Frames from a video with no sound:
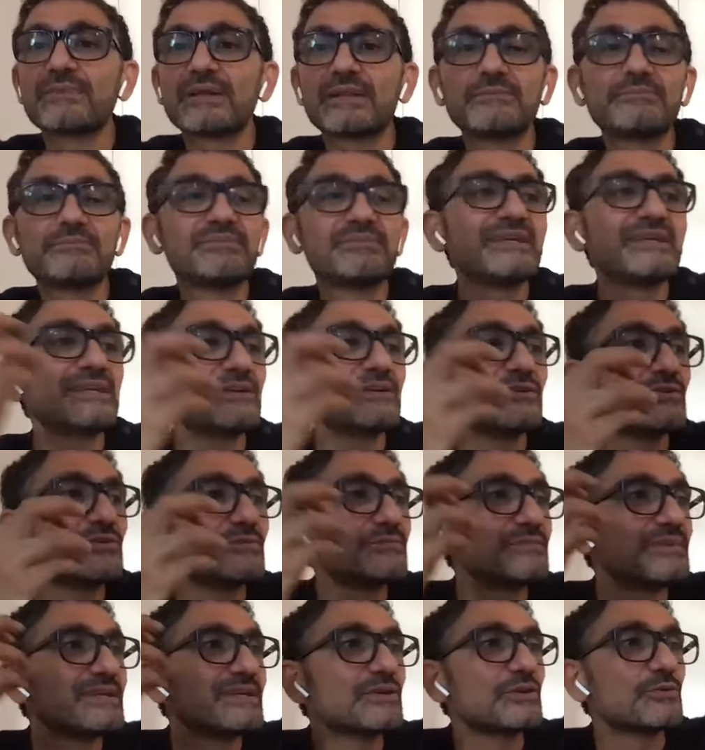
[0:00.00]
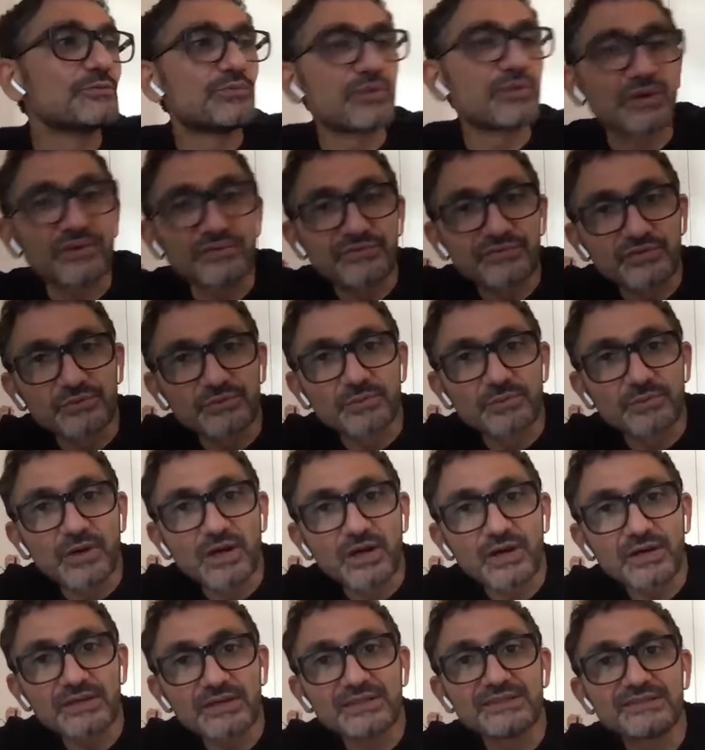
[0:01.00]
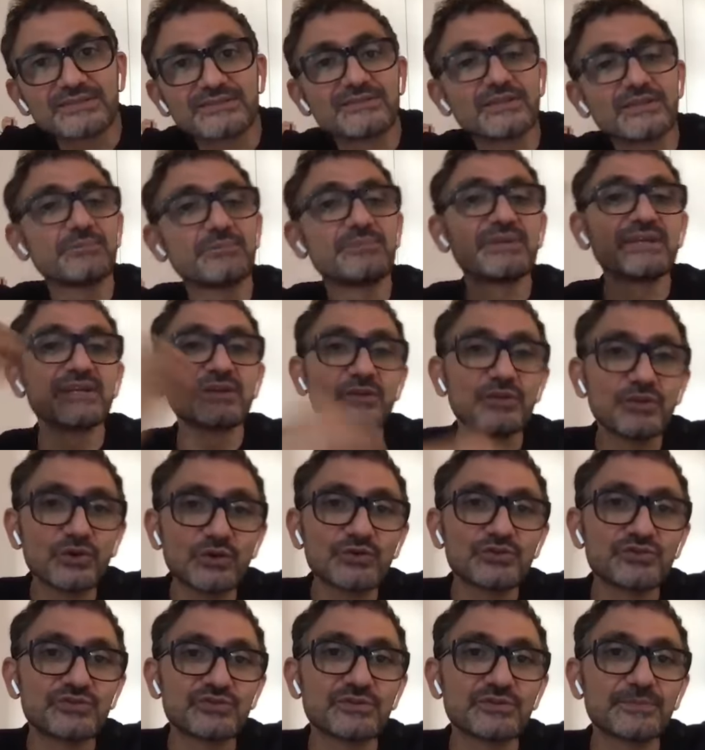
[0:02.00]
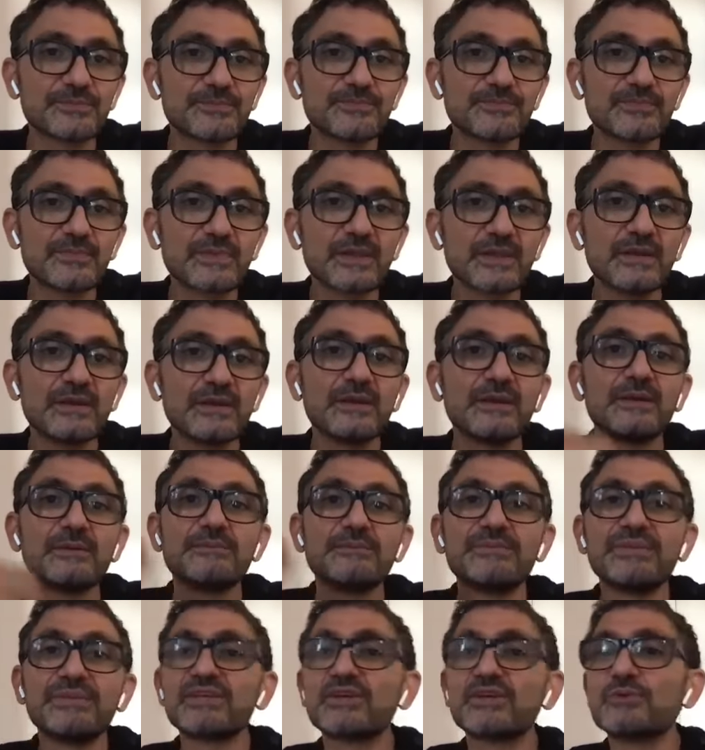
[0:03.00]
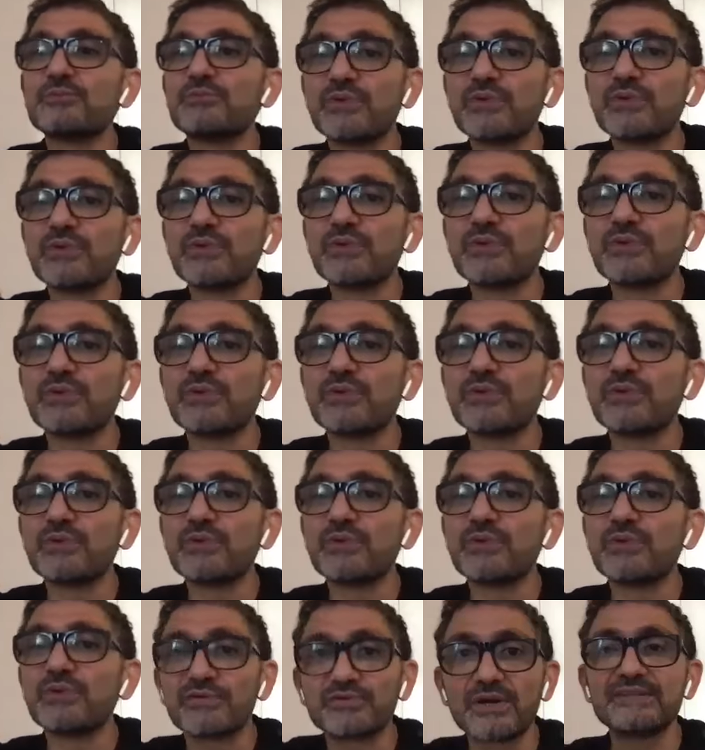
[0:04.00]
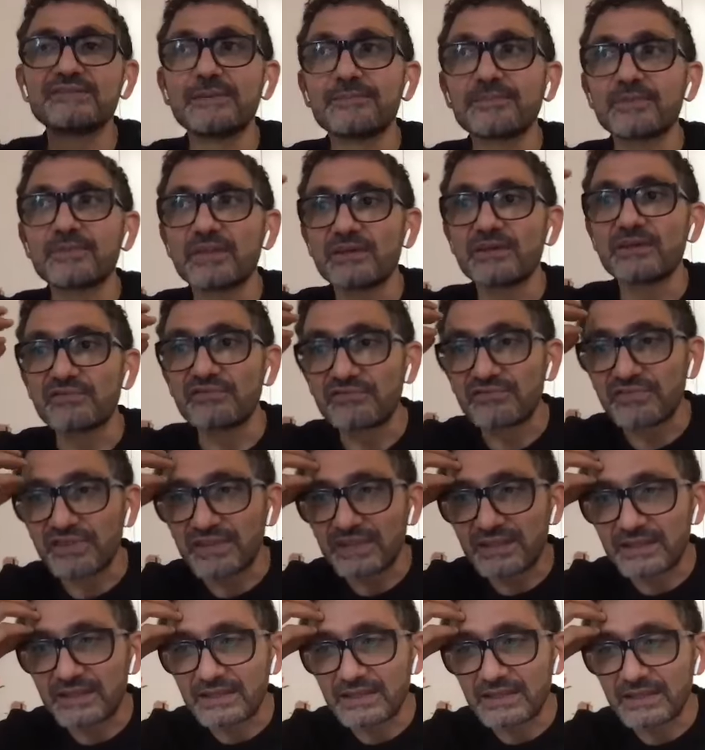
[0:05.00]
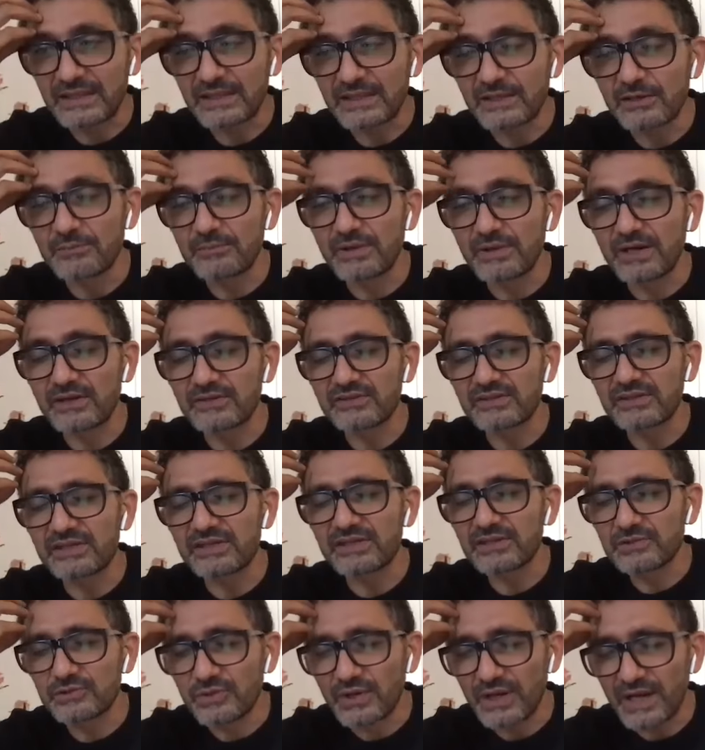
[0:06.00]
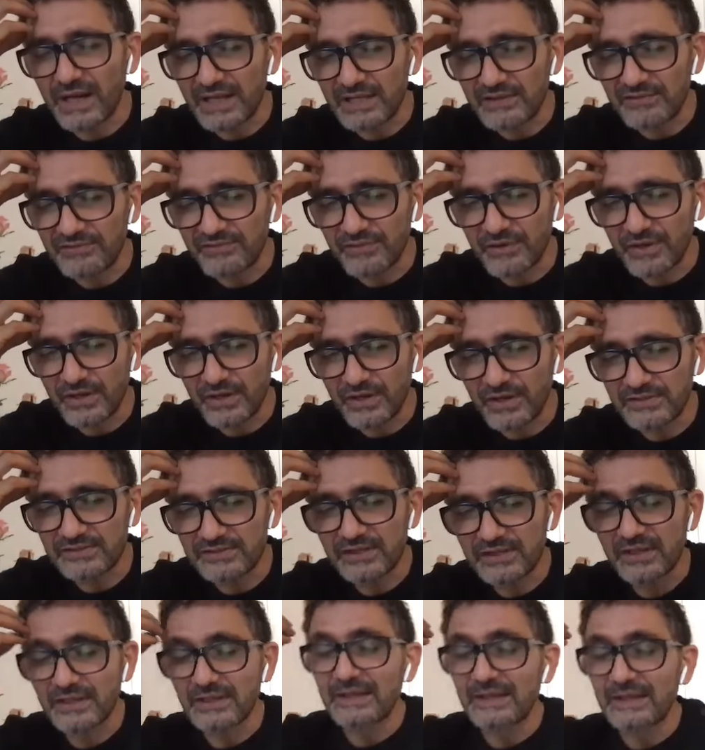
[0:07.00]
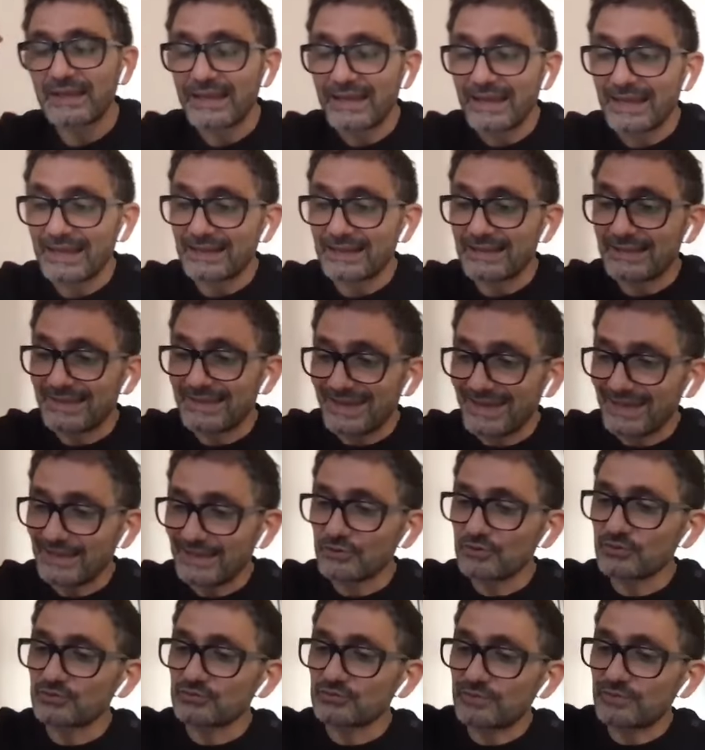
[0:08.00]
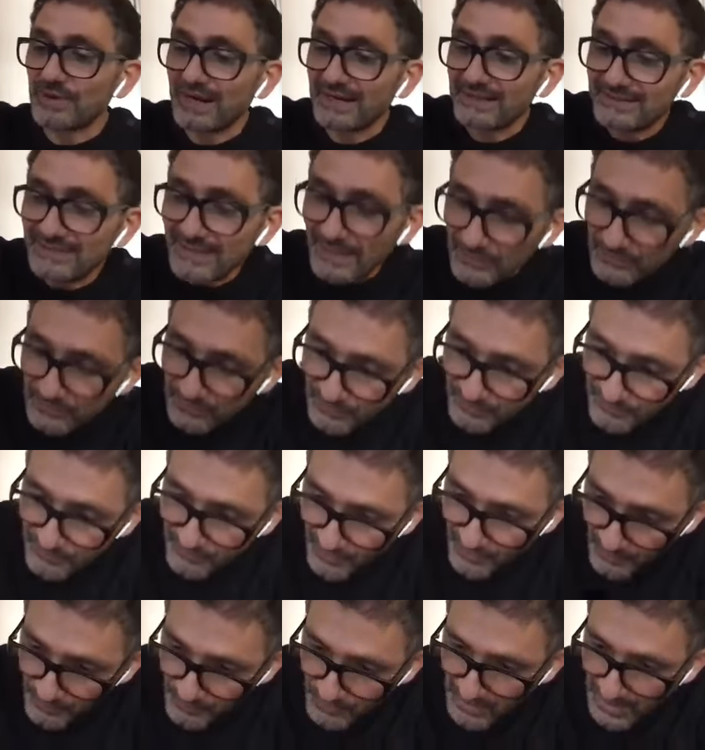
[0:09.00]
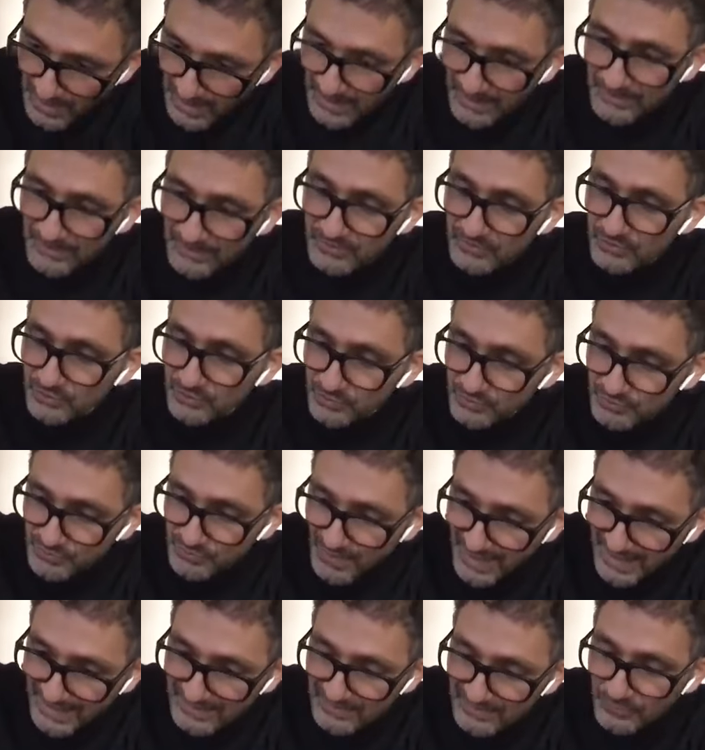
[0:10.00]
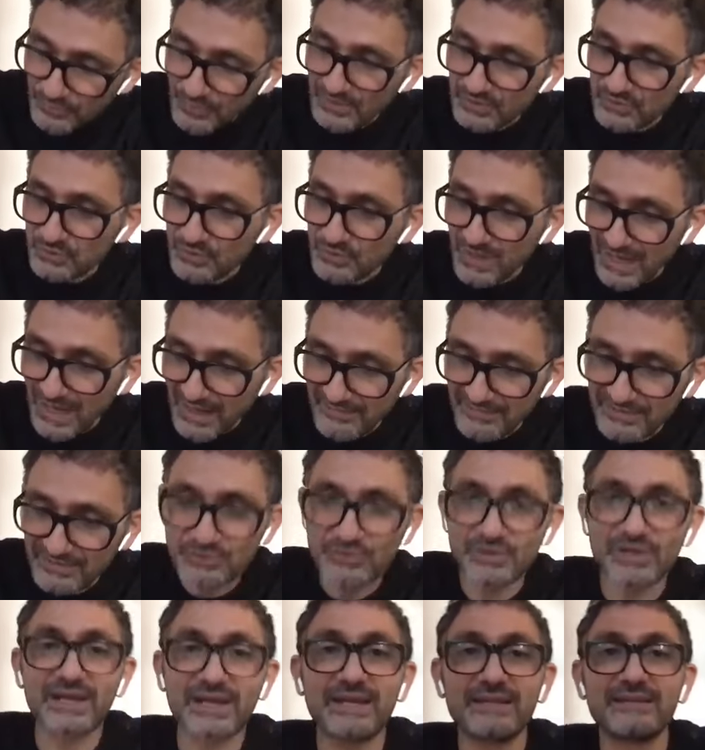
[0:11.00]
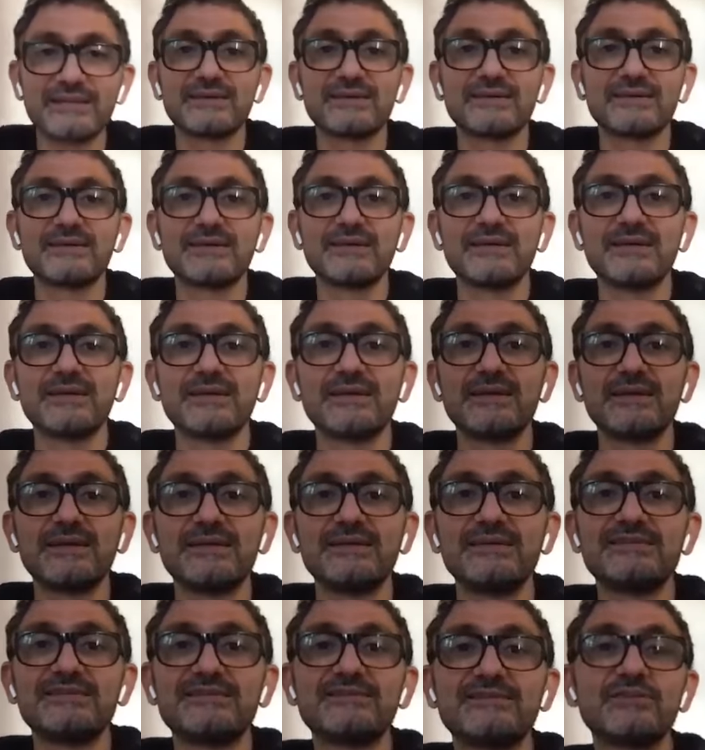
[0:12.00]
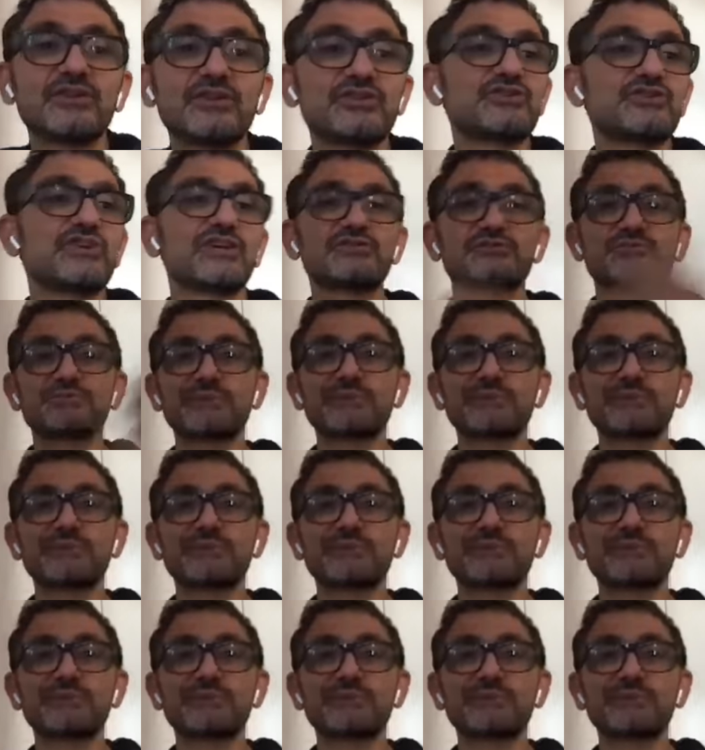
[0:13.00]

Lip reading: understand that being a perfumer is not being a nose. Being a perfumer is thinking about in your head first, and then you write down the formula. You write what you have in your head. It's